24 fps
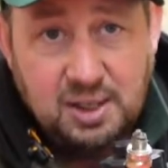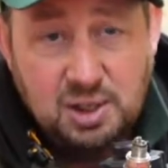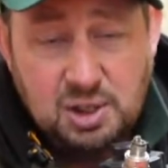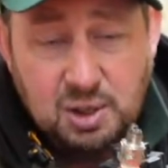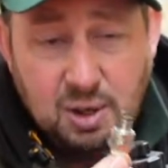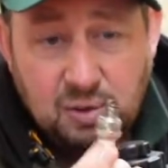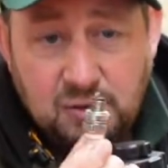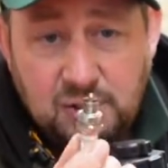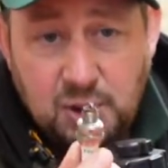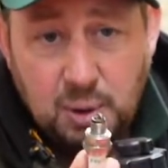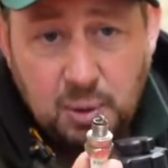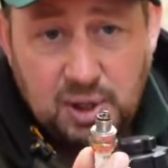So
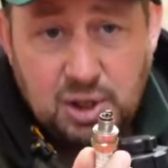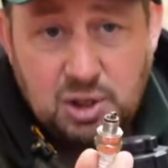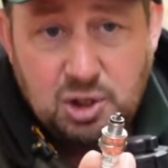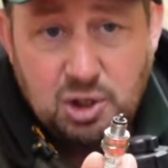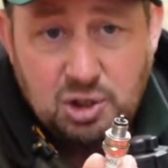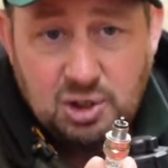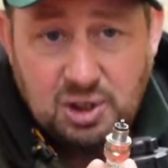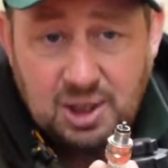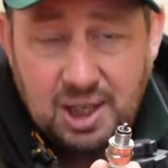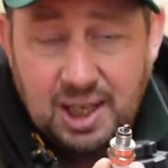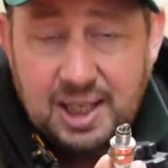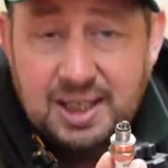if you want to
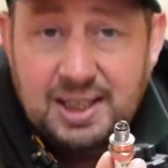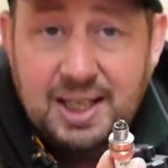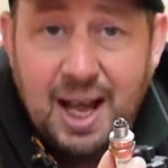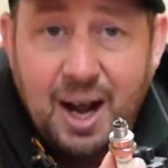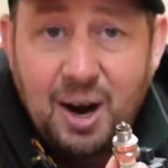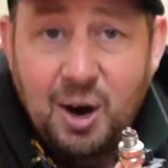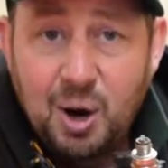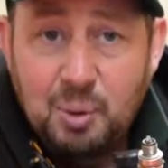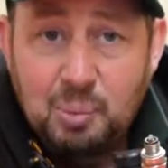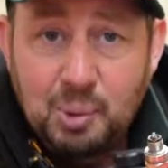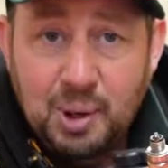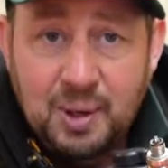just clean that
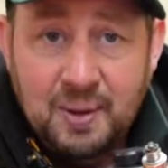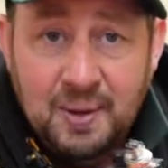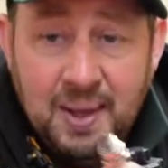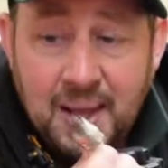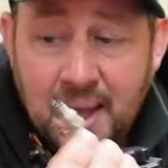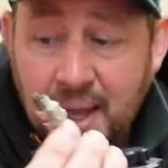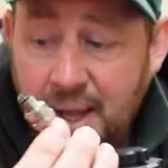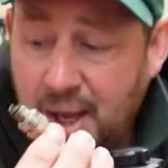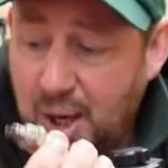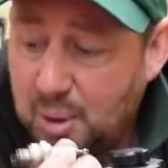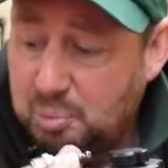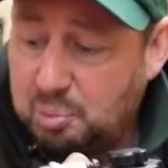up
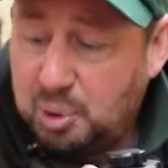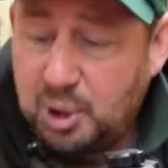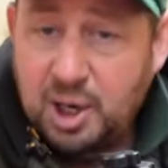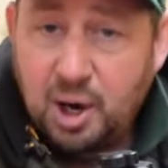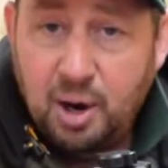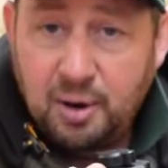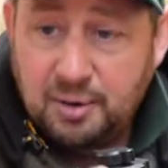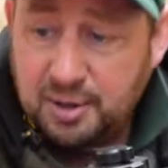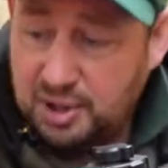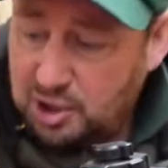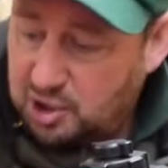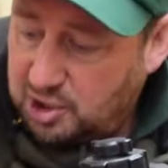and put it
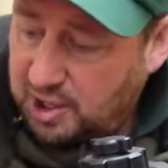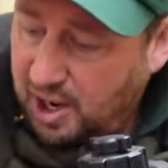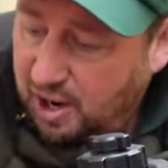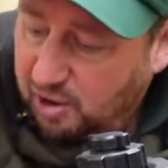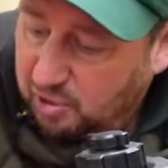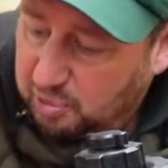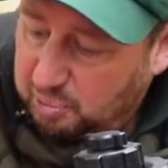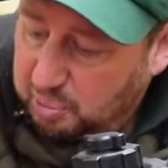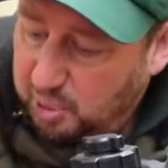on the shelf,